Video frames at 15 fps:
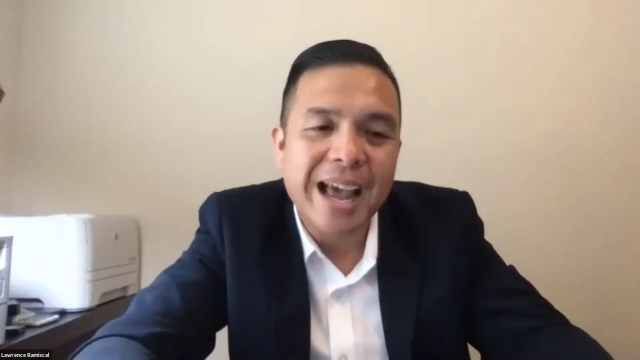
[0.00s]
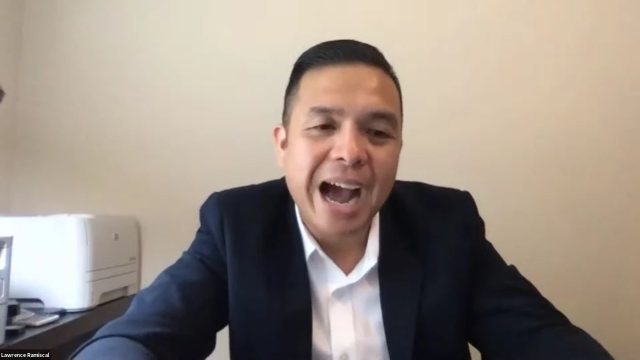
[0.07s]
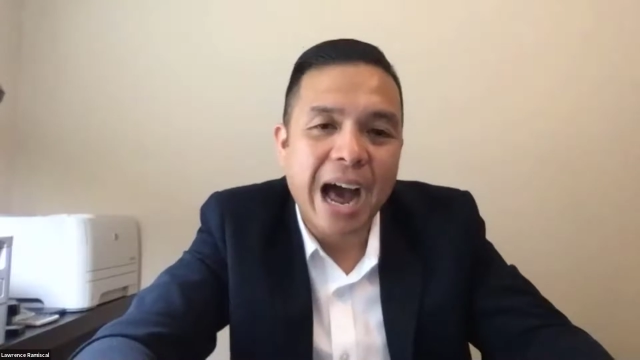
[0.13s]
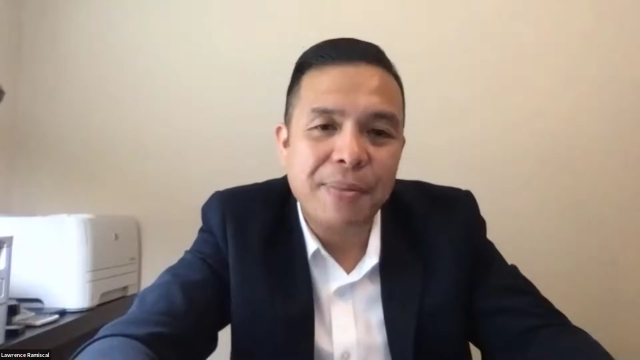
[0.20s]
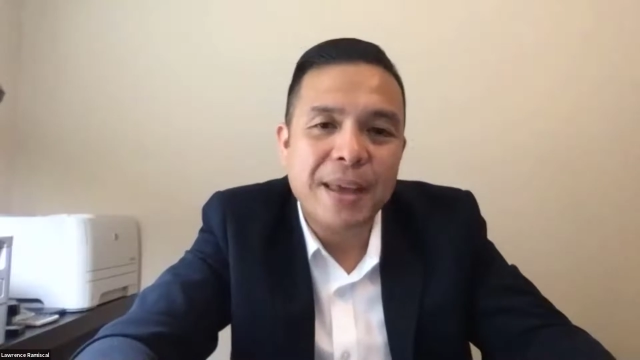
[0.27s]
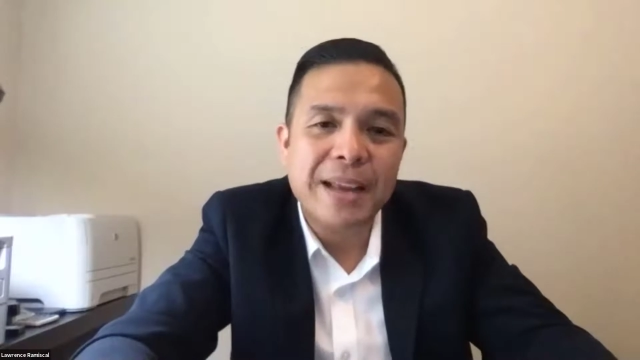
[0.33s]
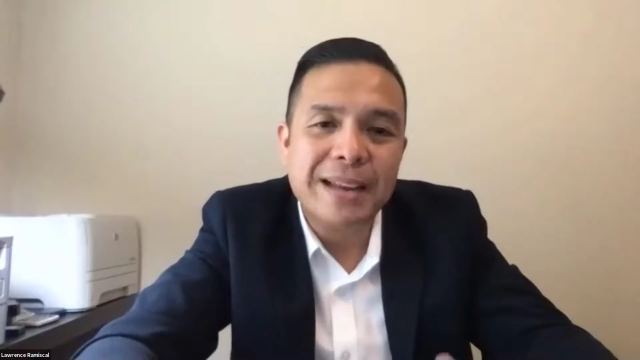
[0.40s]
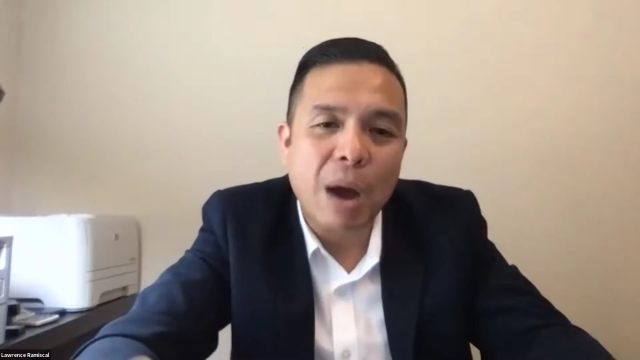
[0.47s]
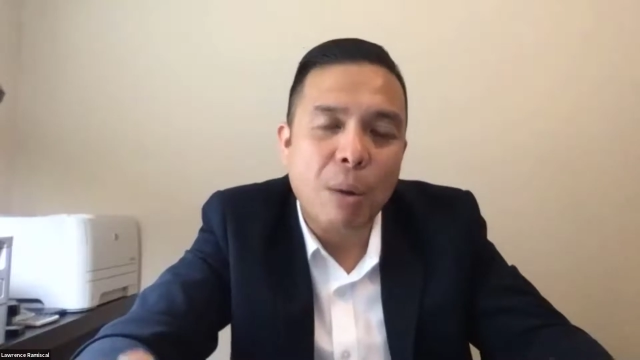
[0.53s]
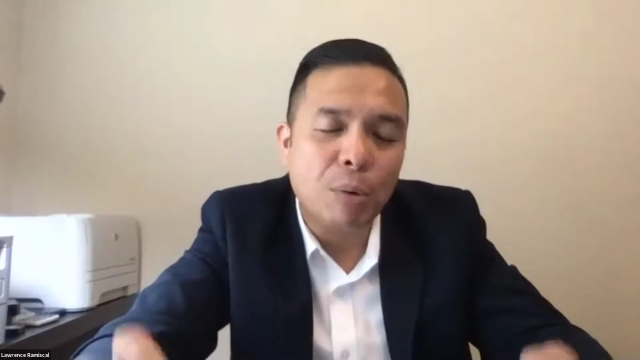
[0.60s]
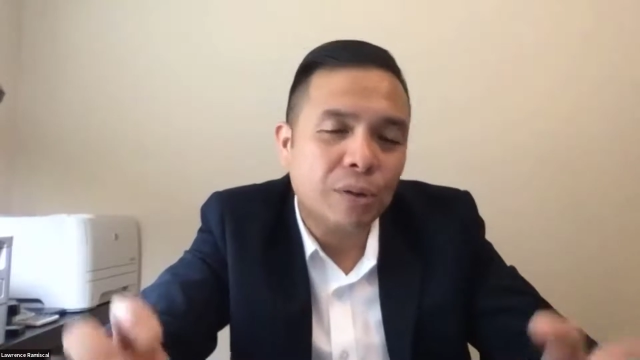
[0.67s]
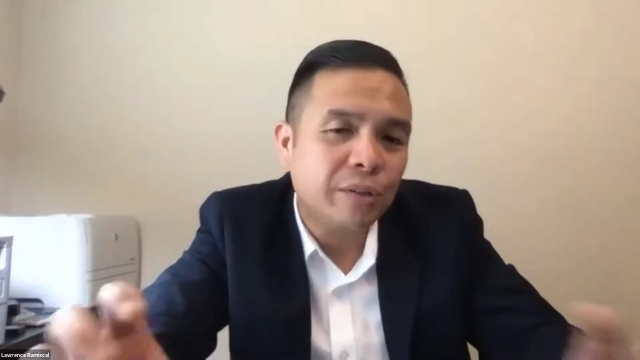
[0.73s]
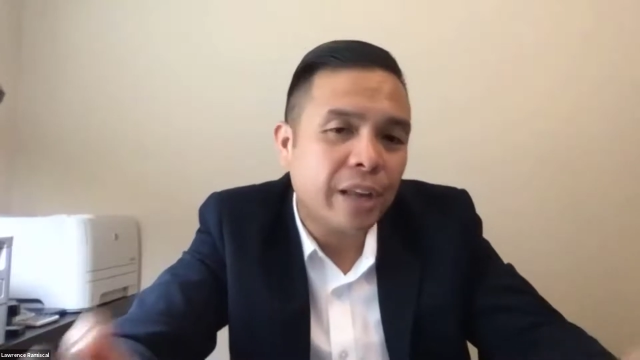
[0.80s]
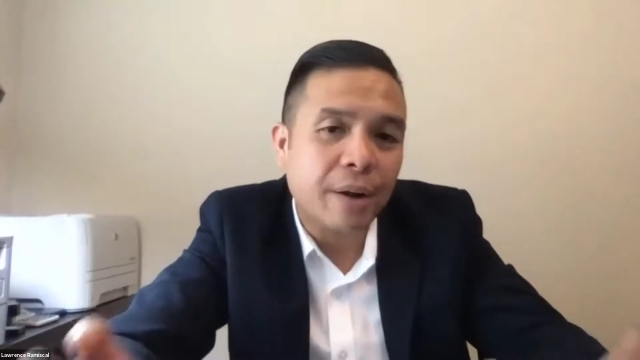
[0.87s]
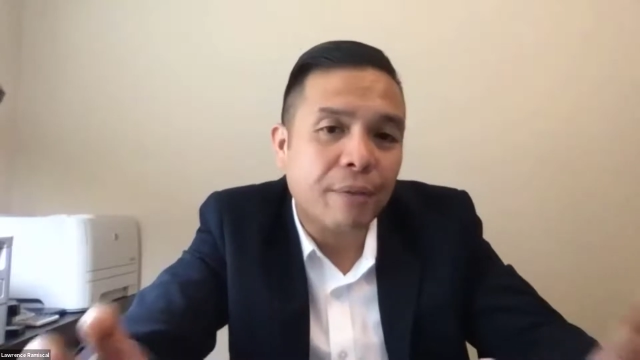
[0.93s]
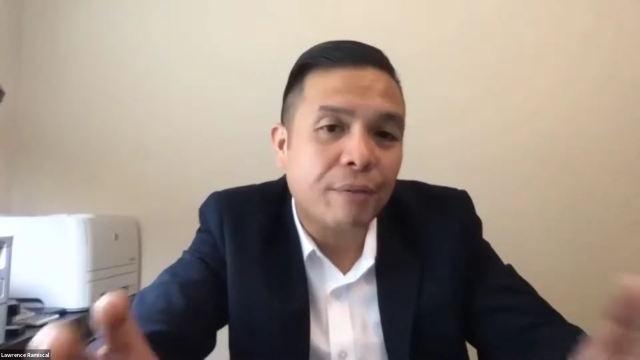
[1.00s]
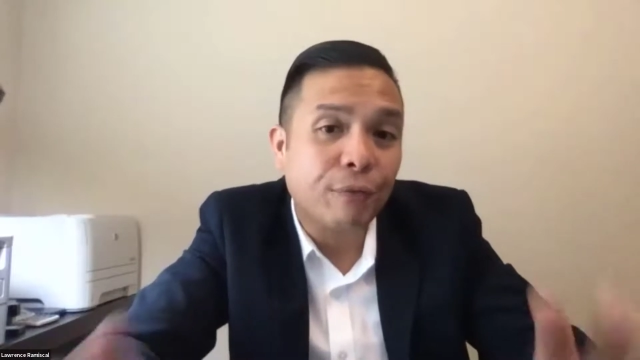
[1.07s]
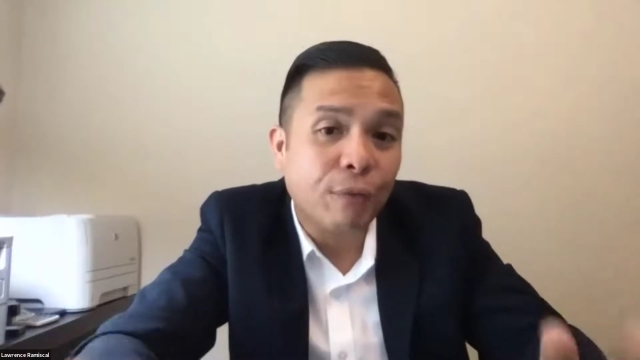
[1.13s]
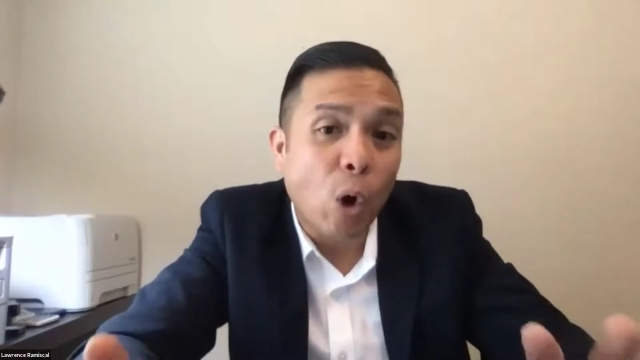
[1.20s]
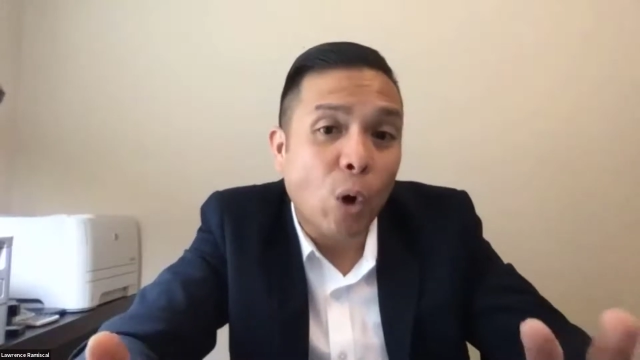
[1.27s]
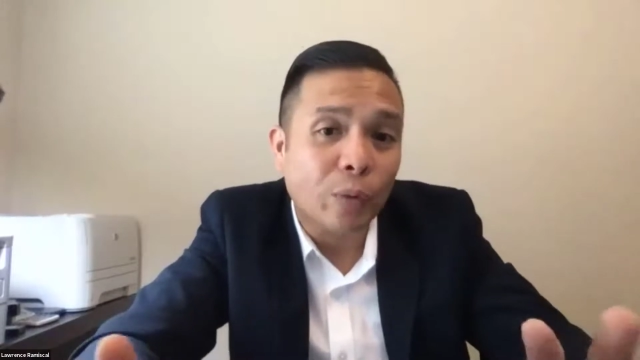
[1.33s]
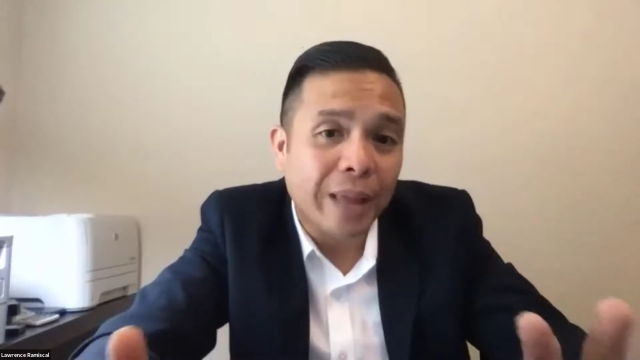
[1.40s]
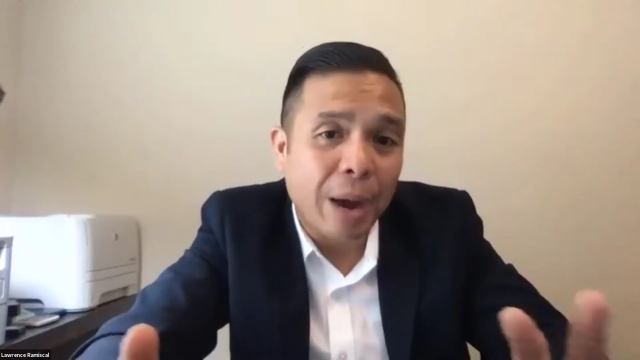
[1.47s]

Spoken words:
I think that was their fault.